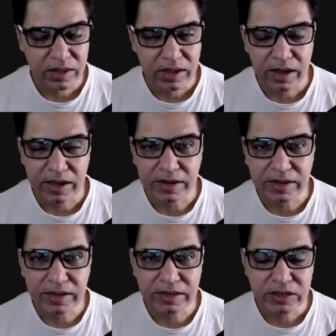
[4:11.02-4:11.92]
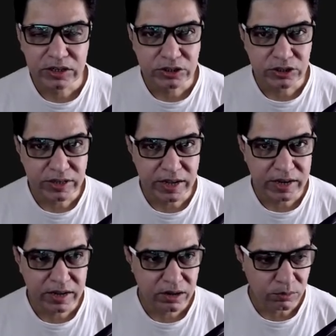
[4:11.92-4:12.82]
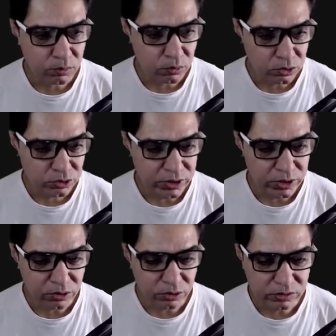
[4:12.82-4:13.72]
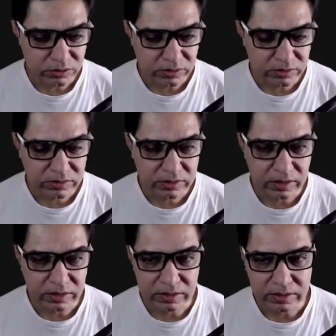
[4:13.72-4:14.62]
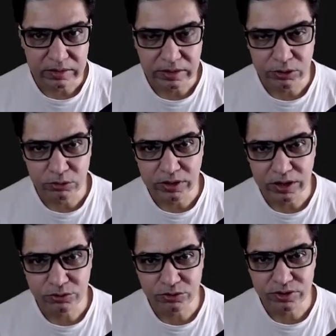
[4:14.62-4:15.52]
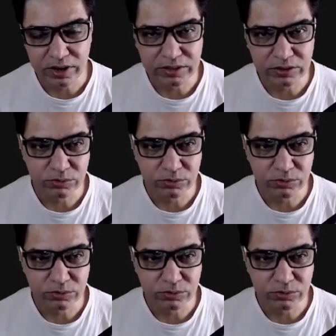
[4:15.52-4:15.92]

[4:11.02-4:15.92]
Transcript: And again, Shigella mostly causes acute gastroenteritis,